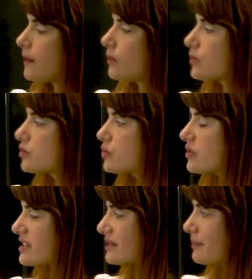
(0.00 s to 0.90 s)
We do
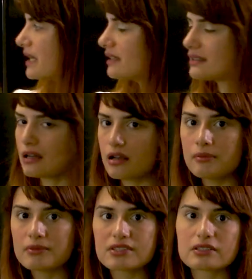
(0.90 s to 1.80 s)
this many
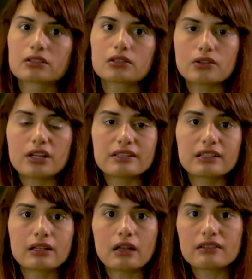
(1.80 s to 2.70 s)
times,
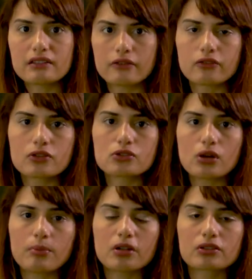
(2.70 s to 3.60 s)
creating different
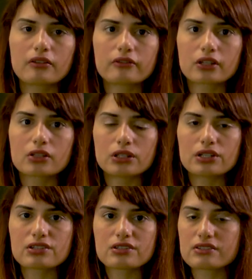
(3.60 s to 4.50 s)
Dropout
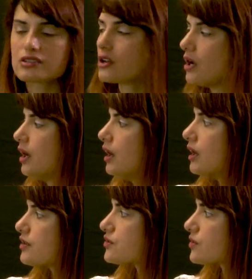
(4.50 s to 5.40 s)
configurations,
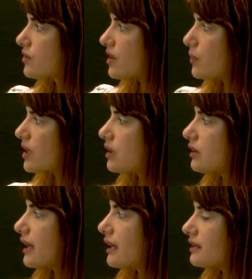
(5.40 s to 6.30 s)
so that we
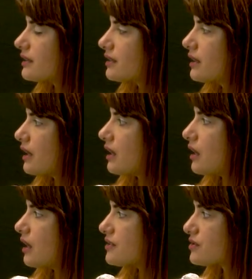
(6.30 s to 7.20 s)
collect
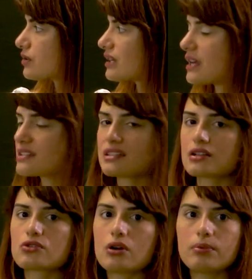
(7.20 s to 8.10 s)

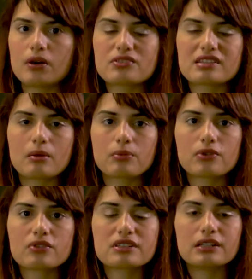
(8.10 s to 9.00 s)
stochastic Dropout
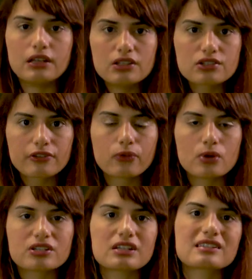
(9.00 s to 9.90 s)
samples, each of
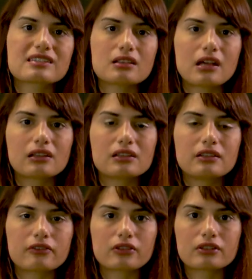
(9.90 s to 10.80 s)
which is slightly
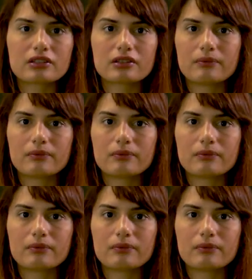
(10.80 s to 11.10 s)
different.